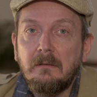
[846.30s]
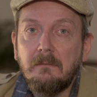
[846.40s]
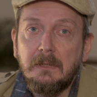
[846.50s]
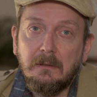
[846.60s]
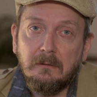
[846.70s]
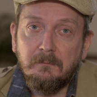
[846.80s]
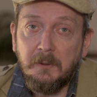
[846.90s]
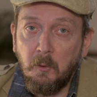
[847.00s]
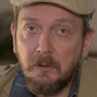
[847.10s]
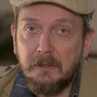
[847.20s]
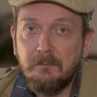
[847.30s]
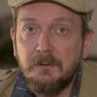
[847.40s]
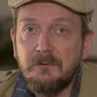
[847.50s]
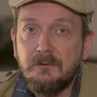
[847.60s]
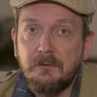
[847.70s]
Well, overall it
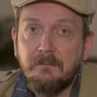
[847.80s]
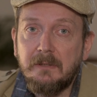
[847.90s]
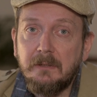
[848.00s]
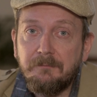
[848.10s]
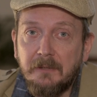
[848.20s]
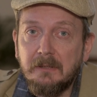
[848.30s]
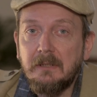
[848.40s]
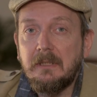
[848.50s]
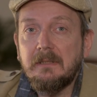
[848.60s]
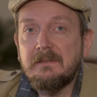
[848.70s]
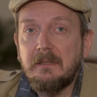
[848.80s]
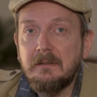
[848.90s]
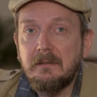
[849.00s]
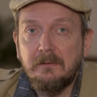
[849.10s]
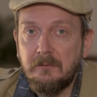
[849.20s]
was very fun and
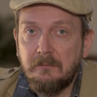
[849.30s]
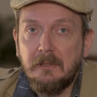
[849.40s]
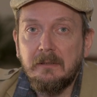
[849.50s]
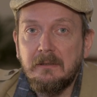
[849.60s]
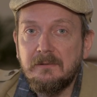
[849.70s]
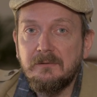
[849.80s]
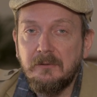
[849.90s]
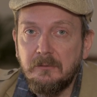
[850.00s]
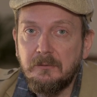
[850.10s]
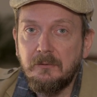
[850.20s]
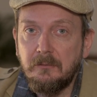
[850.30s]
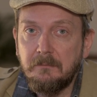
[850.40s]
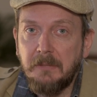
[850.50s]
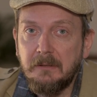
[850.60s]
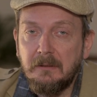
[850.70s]
exciting to try this new
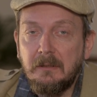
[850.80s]
tube.